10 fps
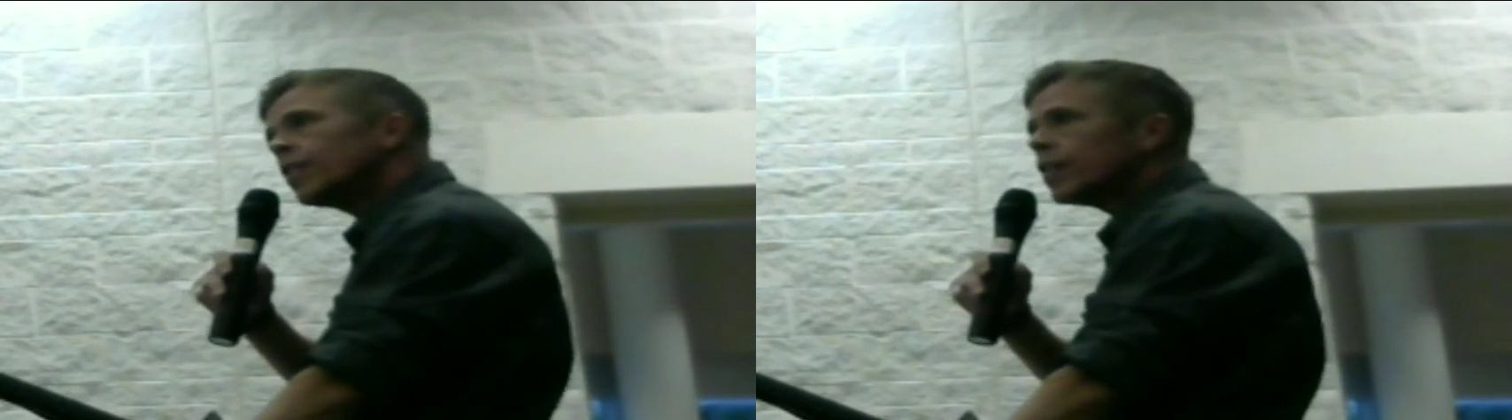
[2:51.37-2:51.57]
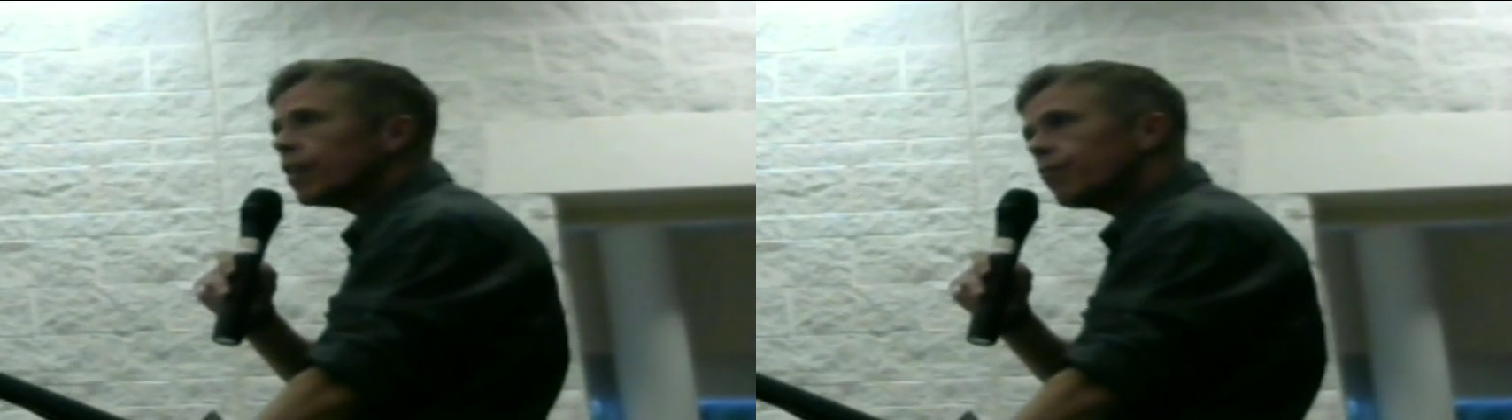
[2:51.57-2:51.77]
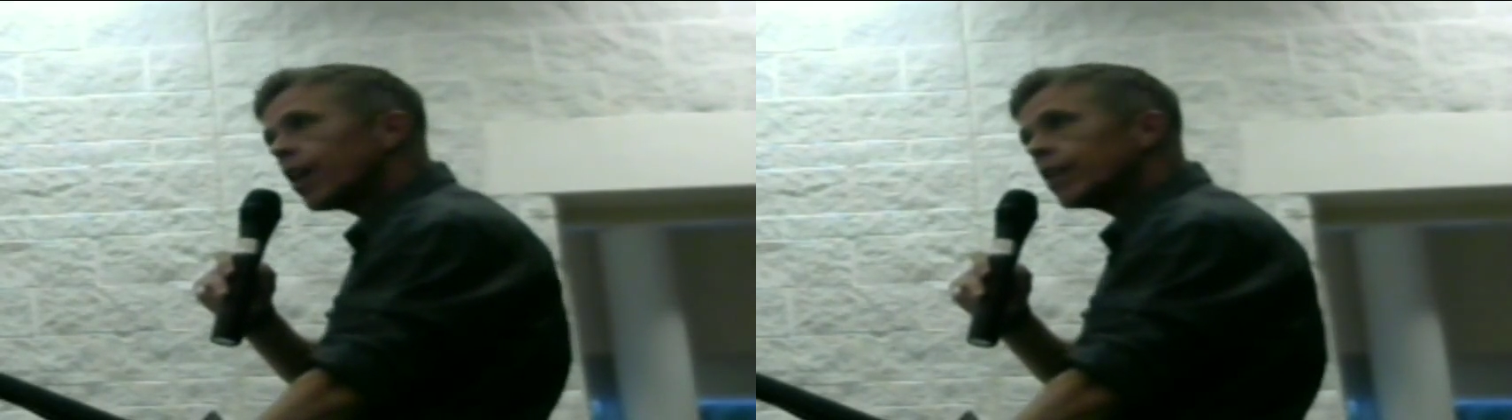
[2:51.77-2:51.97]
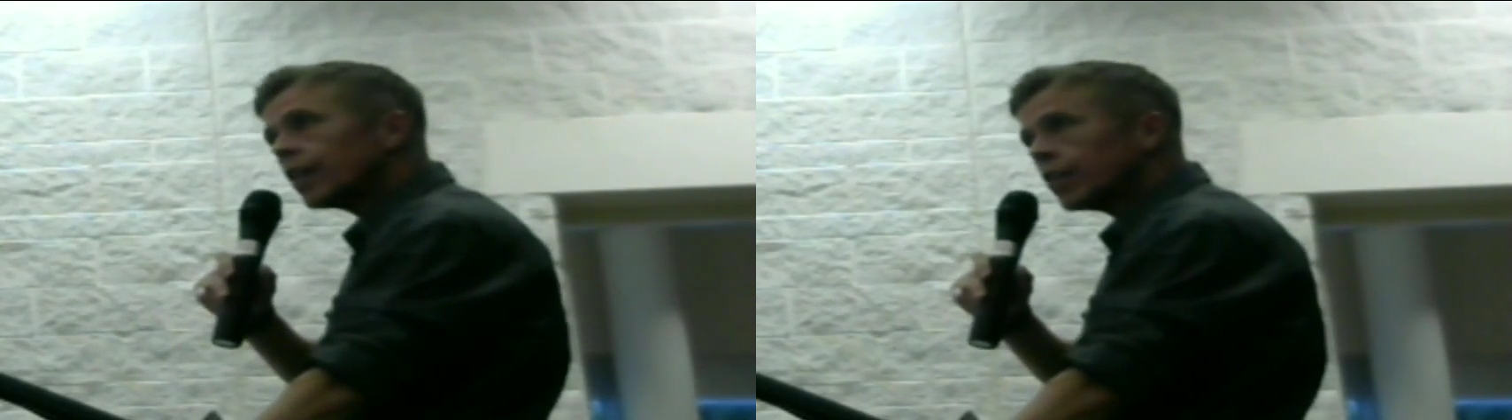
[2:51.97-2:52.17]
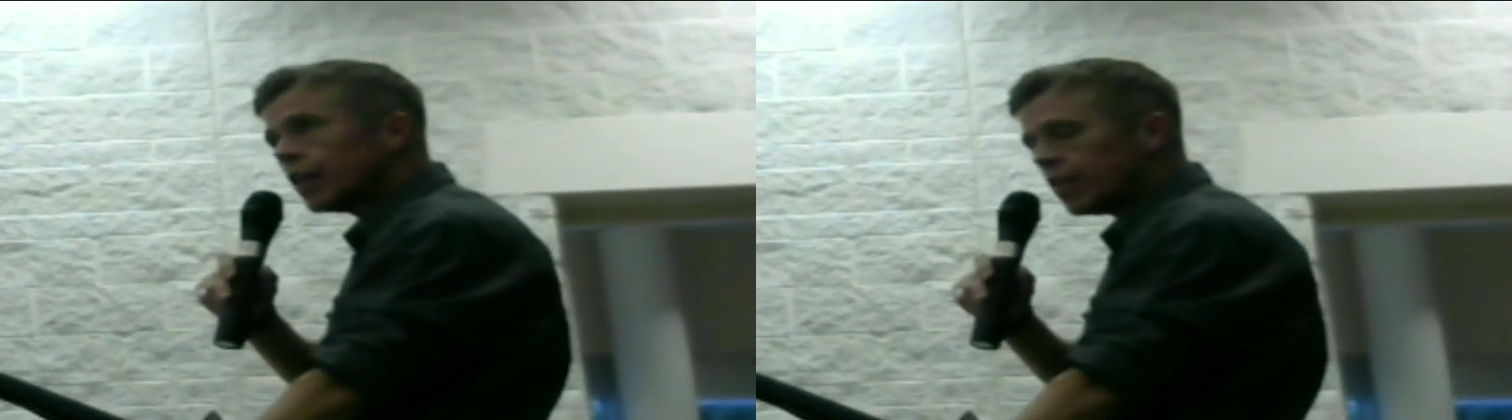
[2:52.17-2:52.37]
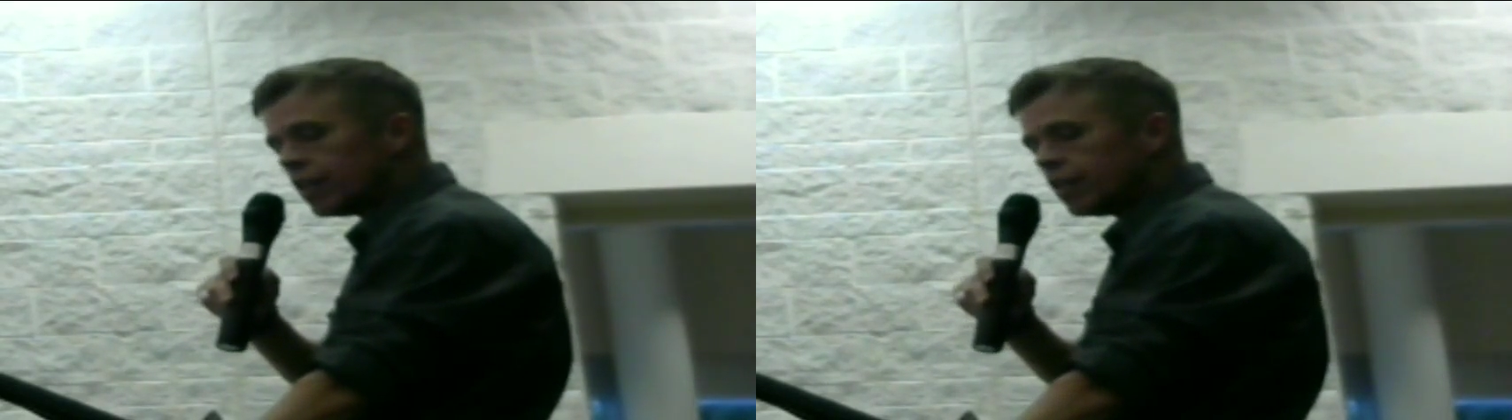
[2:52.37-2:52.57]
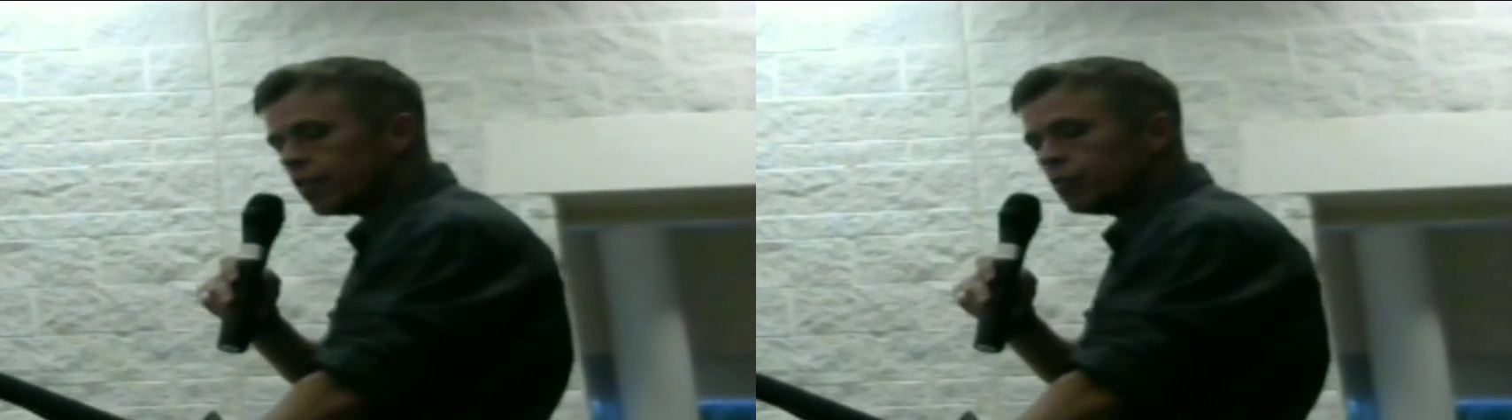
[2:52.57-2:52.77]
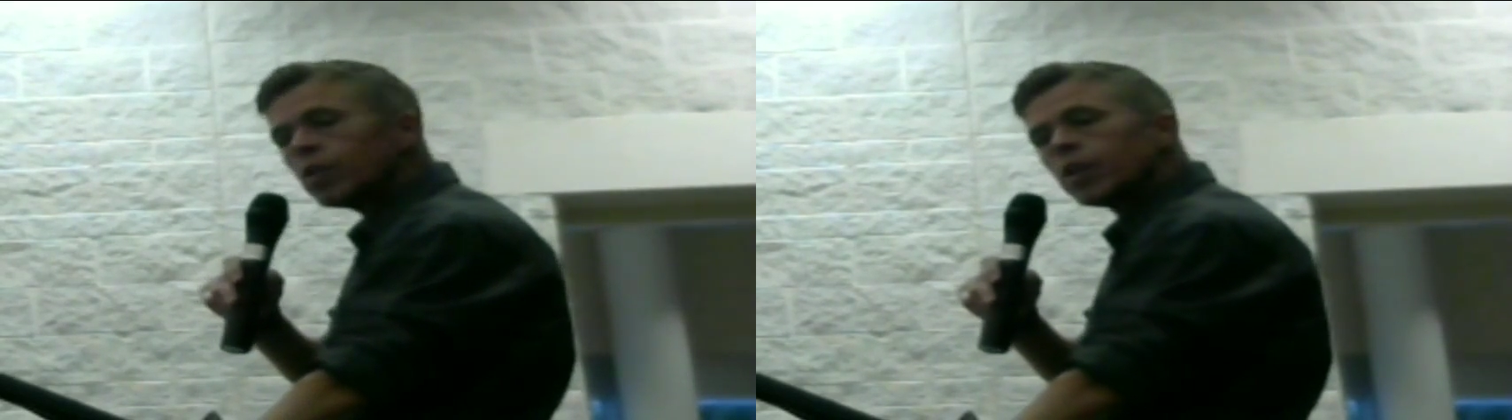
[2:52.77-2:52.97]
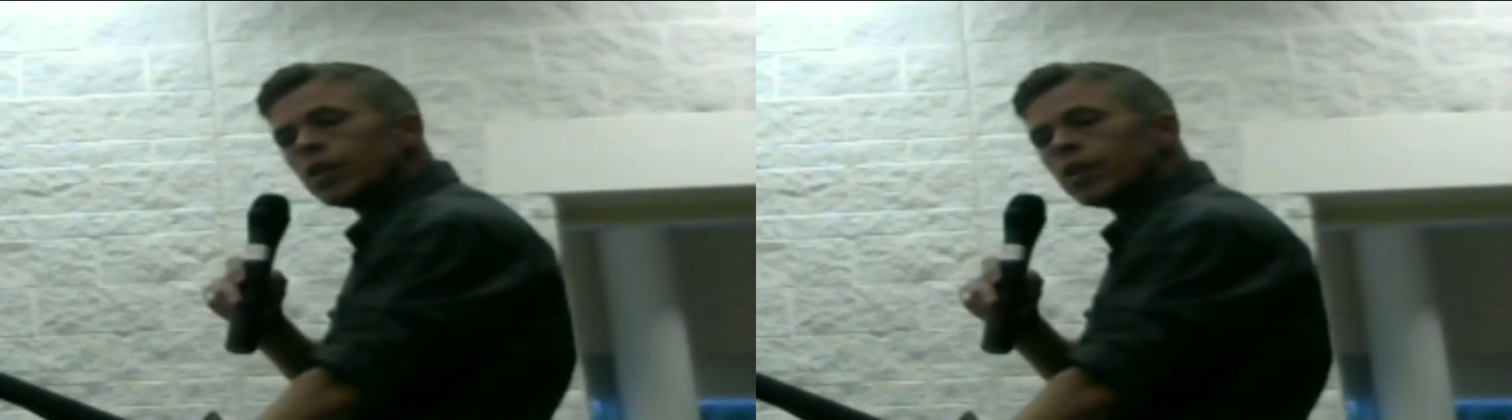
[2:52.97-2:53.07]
and then they find out that they do.